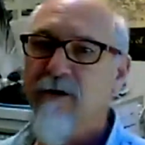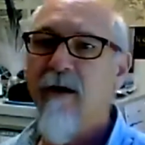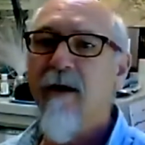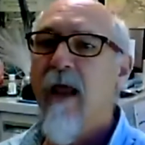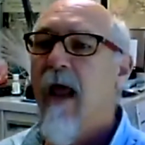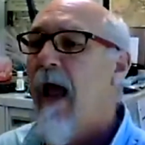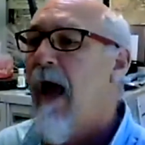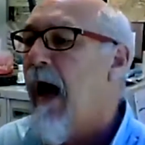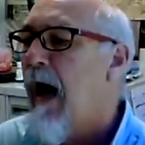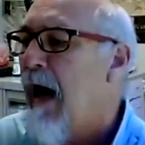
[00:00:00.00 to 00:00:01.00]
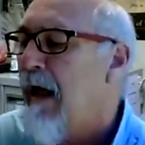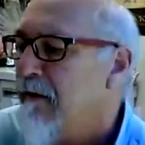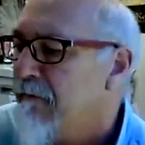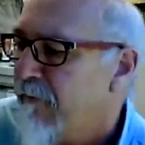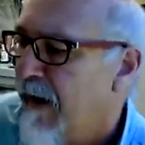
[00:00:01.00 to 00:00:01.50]
Scout. And
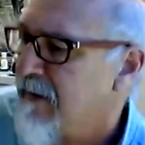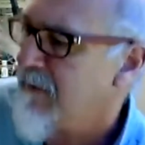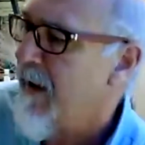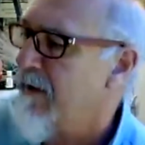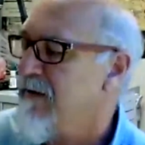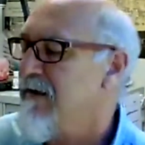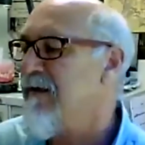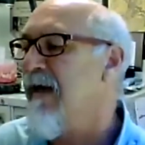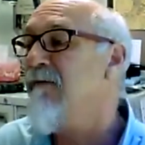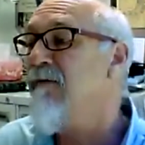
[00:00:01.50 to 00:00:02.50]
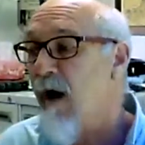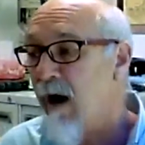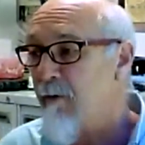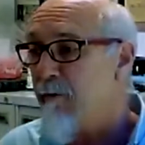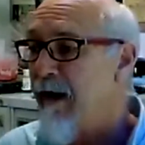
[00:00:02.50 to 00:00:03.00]
the fact of the matter is that if you
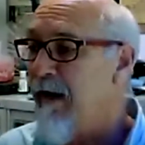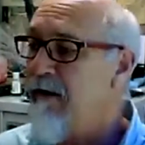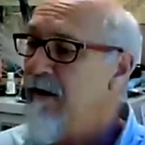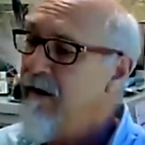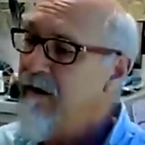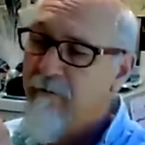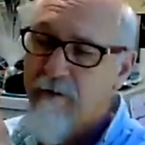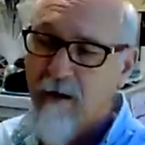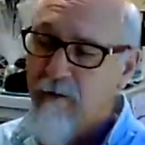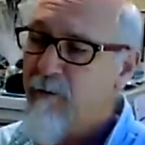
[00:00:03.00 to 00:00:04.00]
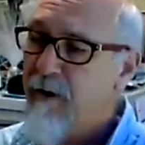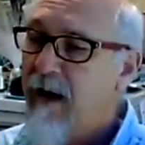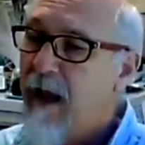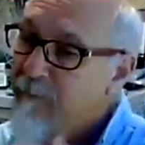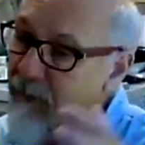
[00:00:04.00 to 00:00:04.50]
are prepared, you've done all the
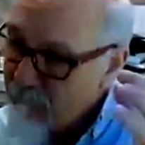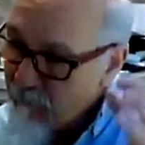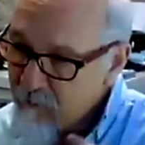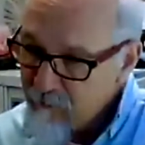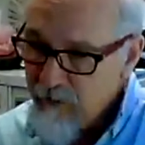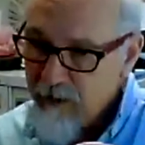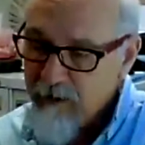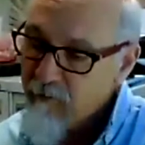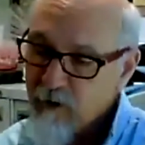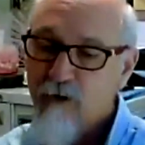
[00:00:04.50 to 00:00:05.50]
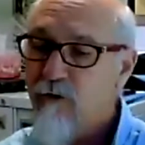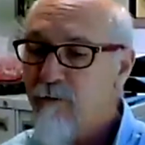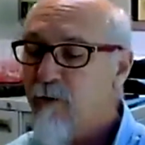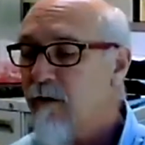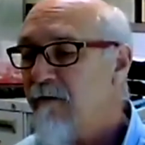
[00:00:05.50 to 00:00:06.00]
pre-lab, you've got your
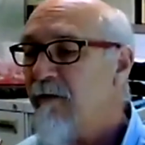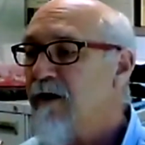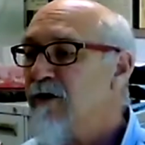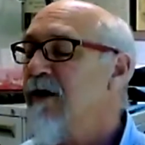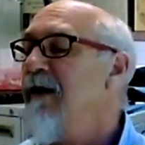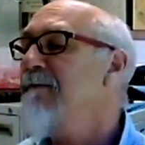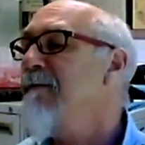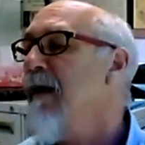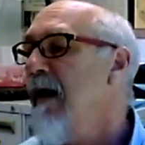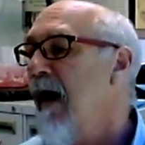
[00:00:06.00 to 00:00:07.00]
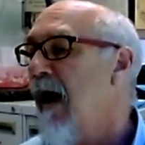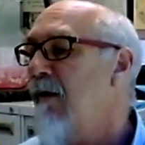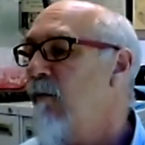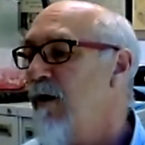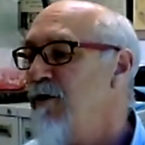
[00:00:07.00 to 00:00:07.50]
group already functioning.
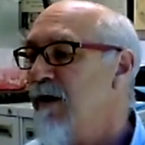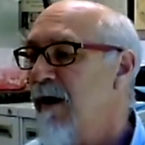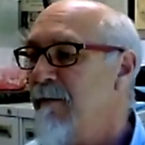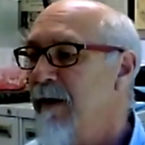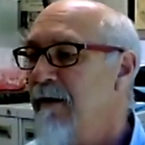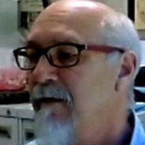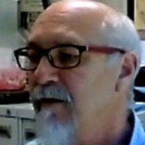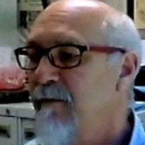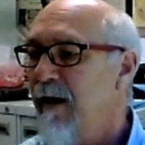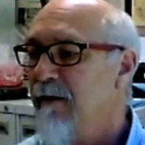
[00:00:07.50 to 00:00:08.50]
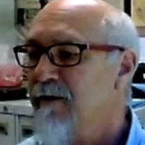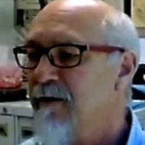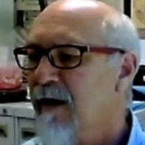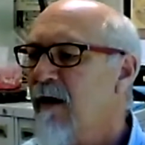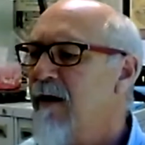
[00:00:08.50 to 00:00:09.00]
When you come in, you'll be able to sort
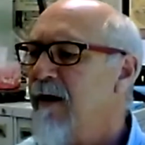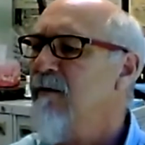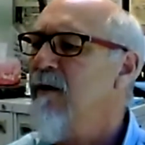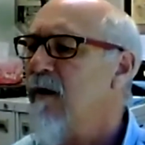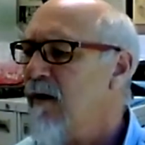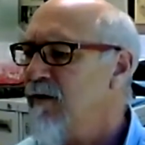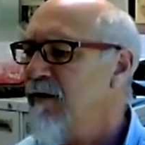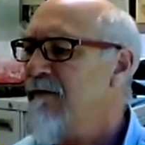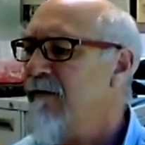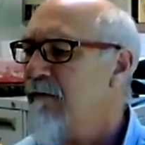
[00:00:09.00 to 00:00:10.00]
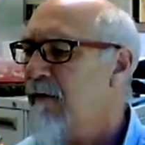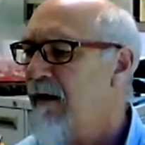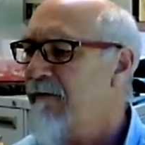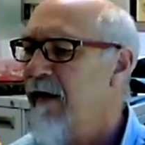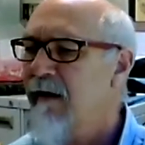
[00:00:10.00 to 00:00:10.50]
of say, oh yeah, well look, I'll do that for
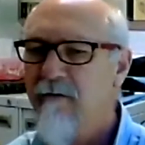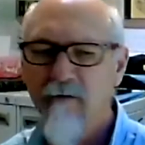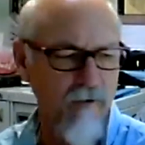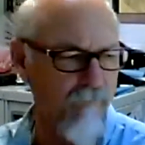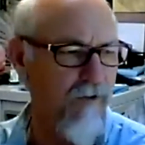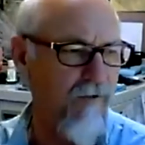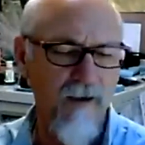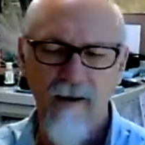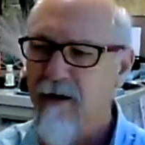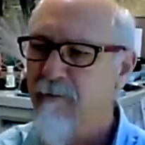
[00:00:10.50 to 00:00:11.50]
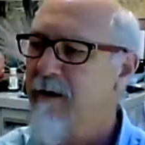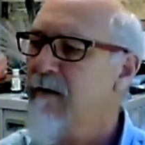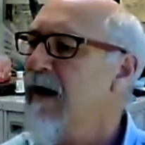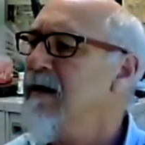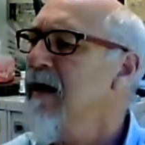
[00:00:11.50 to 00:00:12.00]
half an hour, and look, if you do that, that'll be
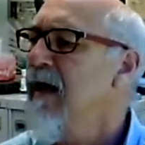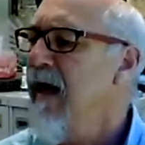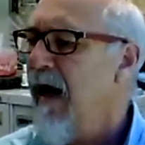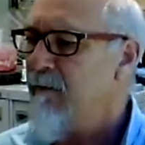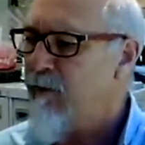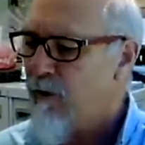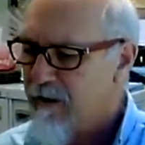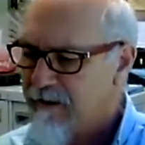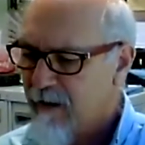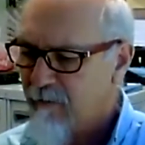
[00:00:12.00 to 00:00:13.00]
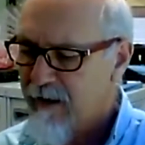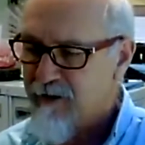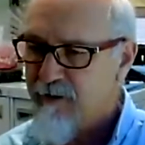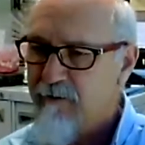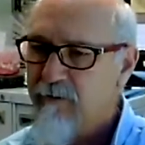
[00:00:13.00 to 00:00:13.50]
great. And the point is that we get
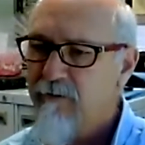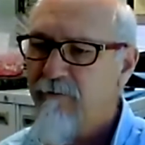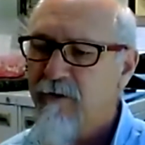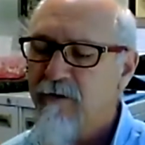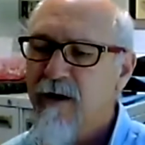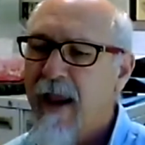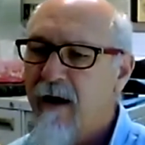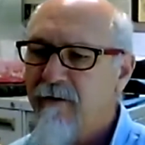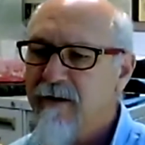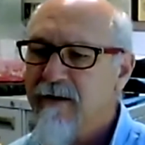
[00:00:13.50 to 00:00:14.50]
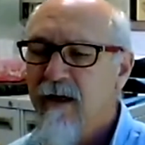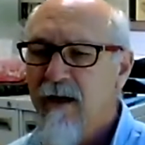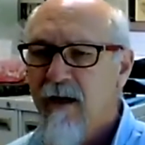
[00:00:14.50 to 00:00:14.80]
you in the room for 3 hours.